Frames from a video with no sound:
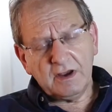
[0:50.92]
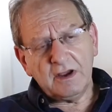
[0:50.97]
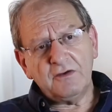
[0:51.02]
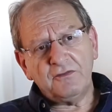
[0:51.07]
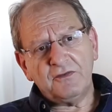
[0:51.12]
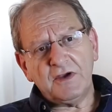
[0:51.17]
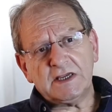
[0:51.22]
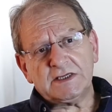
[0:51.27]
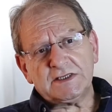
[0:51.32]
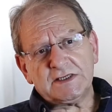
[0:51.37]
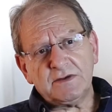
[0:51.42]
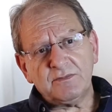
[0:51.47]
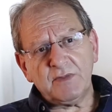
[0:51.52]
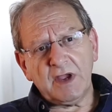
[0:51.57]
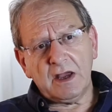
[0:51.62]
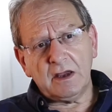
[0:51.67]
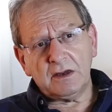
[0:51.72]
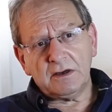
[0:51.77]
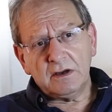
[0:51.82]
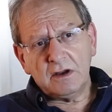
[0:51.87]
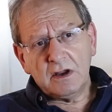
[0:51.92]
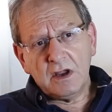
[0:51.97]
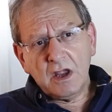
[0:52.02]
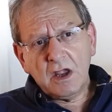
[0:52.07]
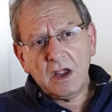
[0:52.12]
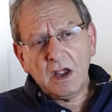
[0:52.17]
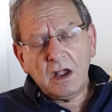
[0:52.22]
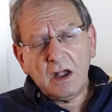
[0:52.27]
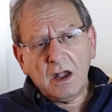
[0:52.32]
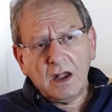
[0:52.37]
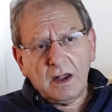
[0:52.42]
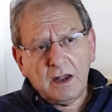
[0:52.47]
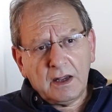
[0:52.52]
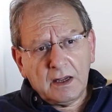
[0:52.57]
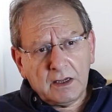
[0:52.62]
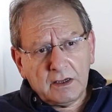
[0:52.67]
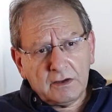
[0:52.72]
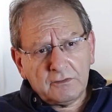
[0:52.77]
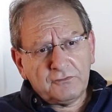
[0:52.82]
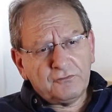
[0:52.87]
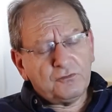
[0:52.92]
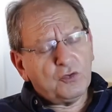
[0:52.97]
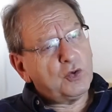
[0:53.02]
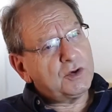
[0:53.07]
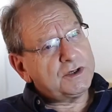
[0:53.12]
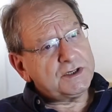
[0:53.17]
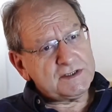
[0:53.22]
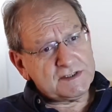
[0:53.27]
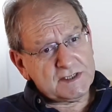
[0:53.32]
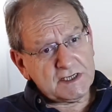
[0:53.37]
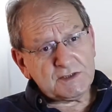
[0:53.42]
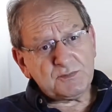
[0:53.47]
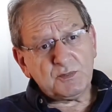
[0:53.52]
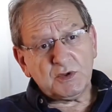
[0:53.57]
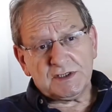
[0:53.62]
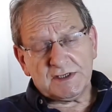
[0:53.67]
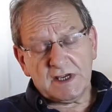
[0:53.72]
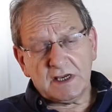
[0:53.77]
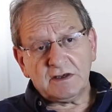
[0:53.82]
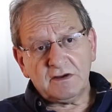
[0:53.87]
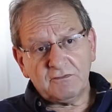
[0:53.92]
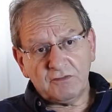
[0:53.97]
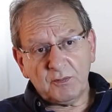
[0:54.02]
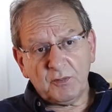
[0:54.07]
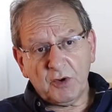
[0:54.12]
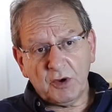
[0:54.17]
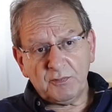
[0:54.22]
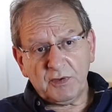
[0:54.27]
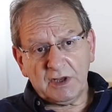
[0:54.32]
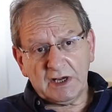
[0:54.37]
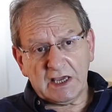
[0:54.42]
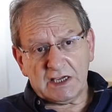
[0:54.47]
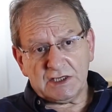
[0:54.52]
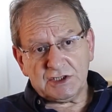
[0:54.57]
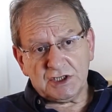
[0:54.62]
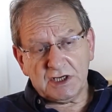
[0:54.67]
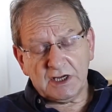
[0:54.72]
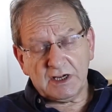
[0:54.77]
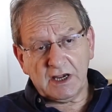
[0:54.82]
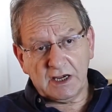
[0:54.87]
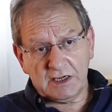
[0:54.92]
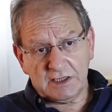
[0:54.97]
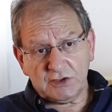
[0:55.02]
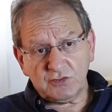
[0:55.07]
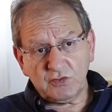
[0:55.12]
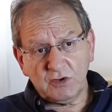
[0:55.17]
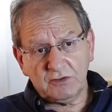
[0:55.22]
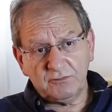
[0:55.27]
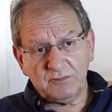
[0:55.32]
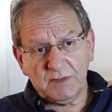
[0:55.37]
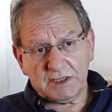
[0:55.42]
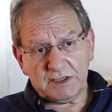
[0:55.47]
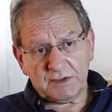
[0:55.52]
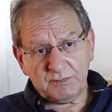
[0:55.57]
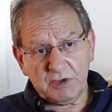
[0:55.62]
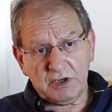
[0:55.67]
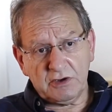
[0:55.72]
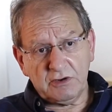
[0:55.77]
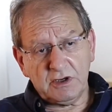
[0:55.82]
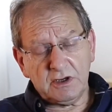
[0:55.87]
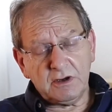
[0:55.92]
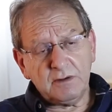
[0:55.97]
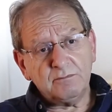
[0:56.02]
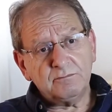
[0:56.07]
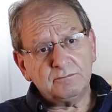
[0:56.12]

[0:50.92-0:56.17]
affects about 4 to 6% of the population in any 12-month period.